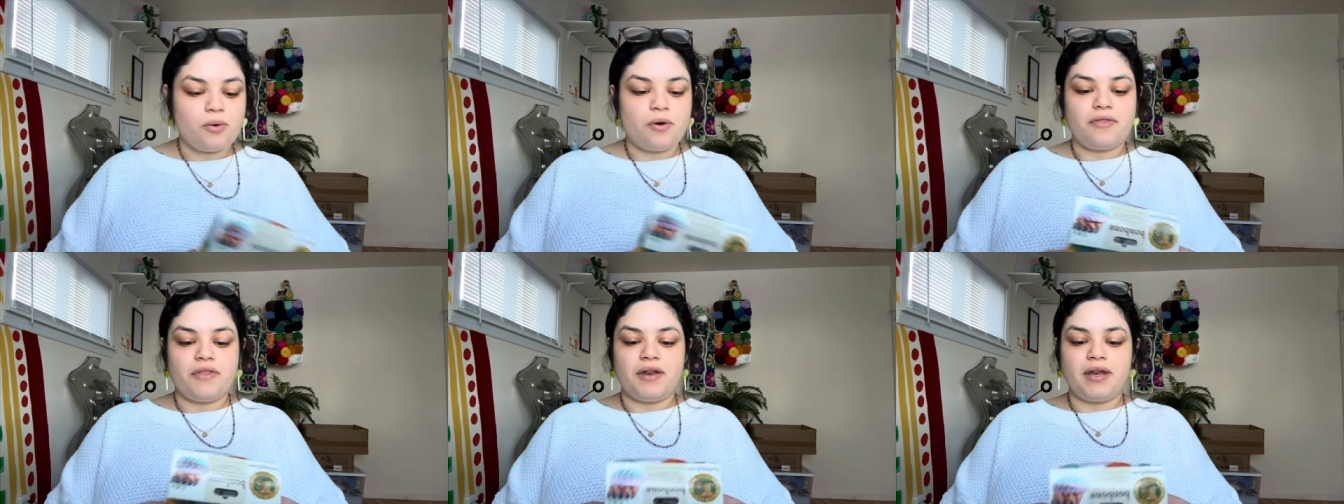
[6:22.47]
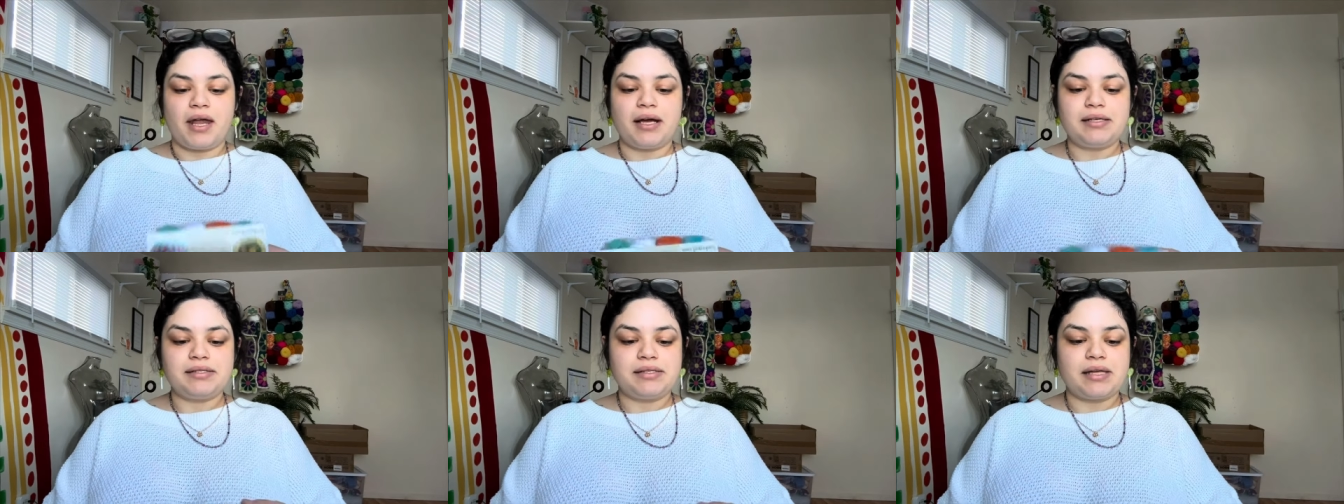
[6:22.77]
the
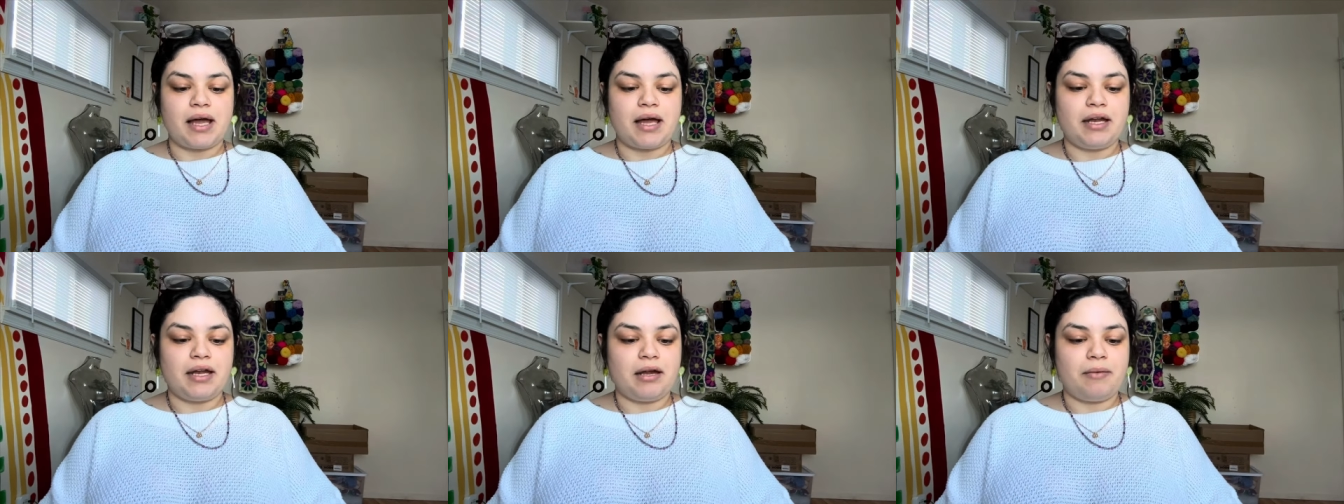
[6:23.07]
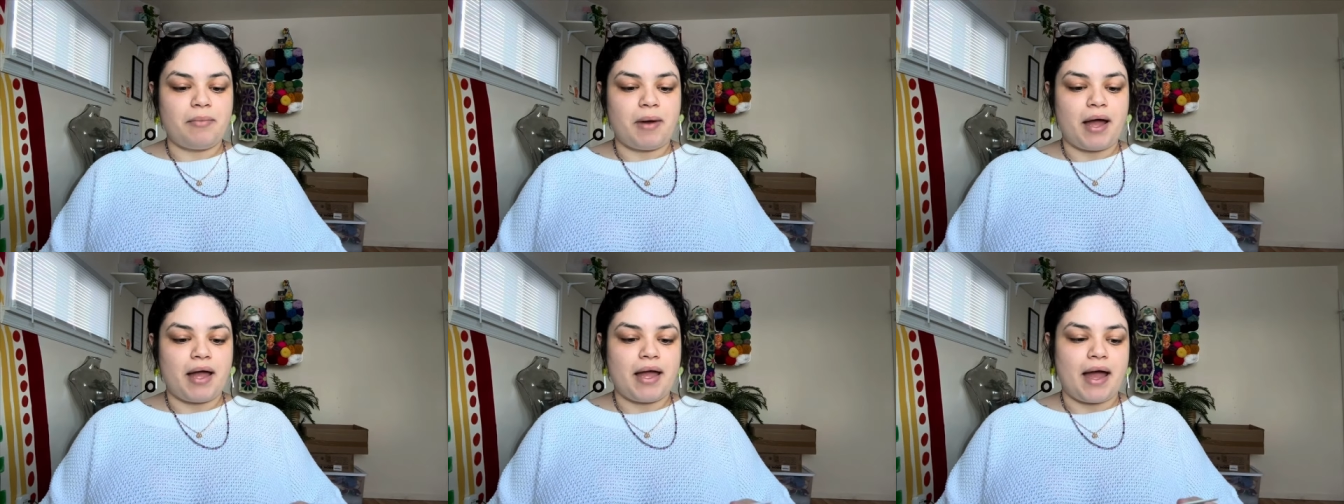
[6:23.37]
next item
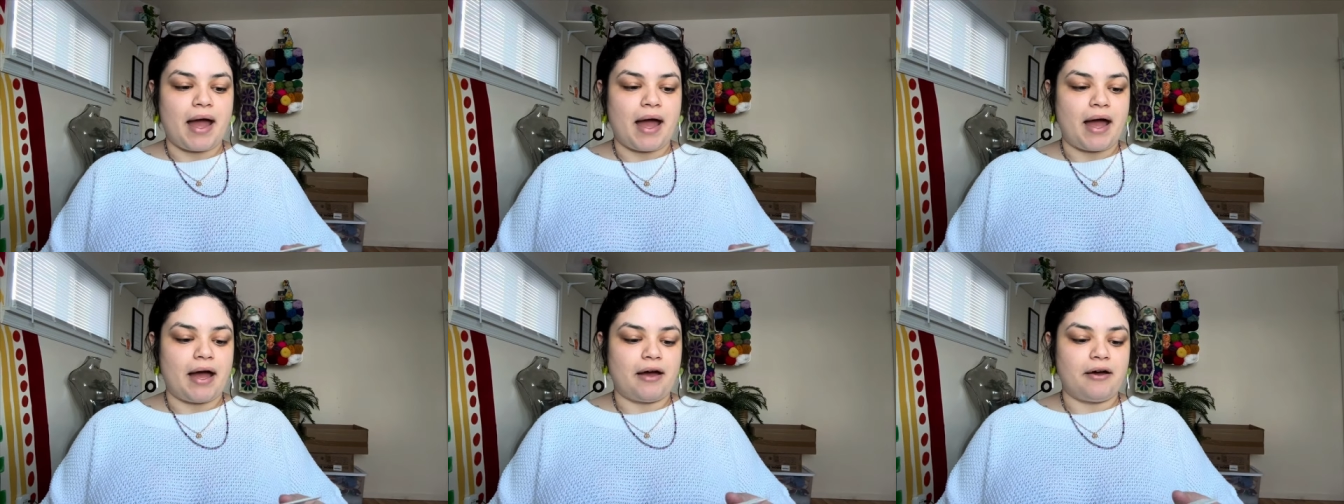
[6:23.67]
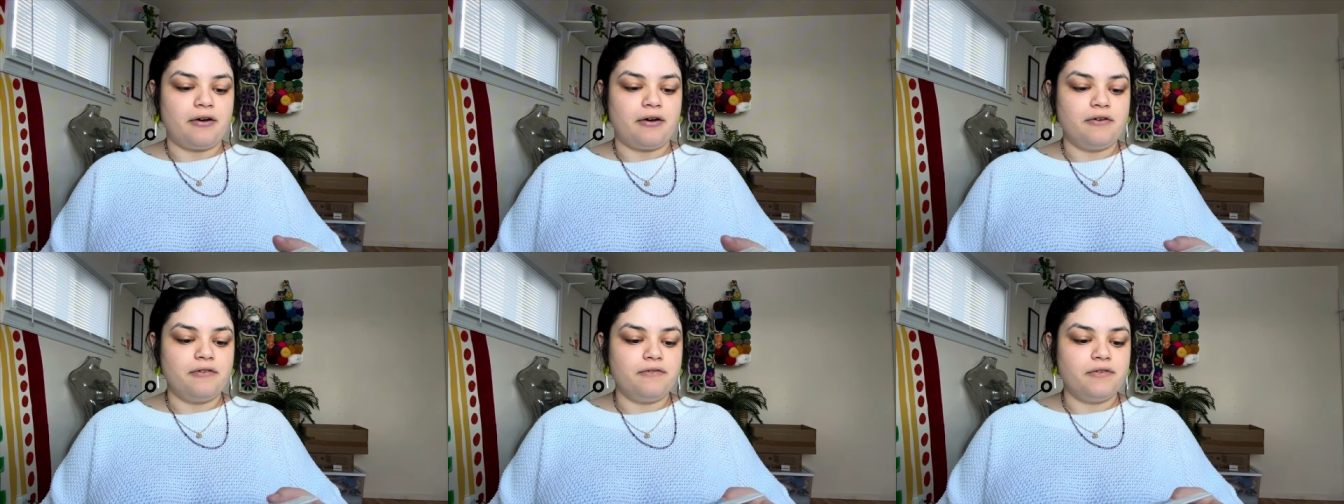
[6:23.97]
I
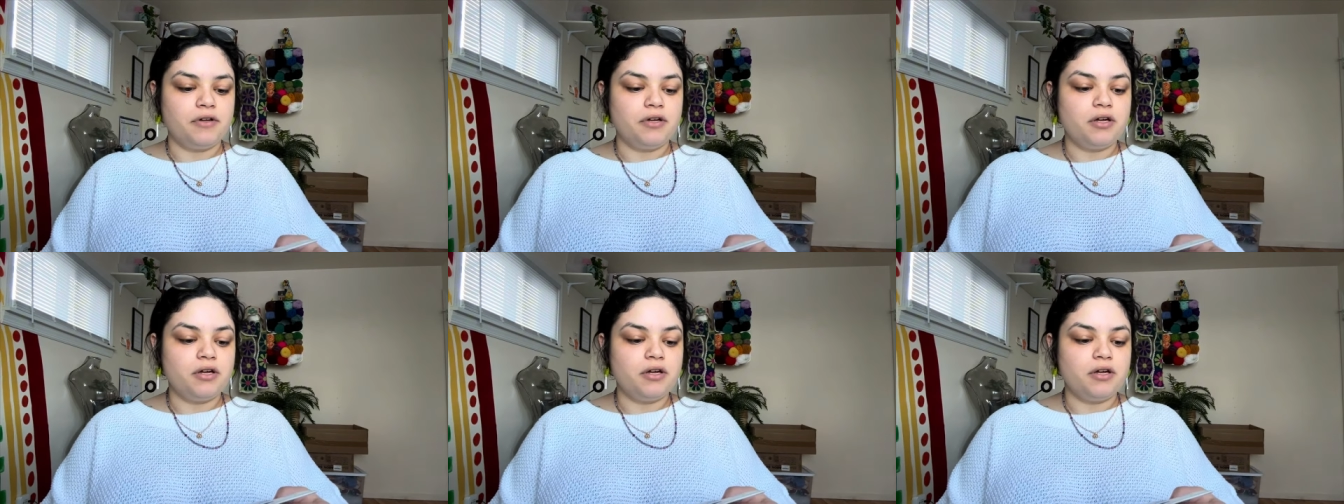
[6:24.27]
have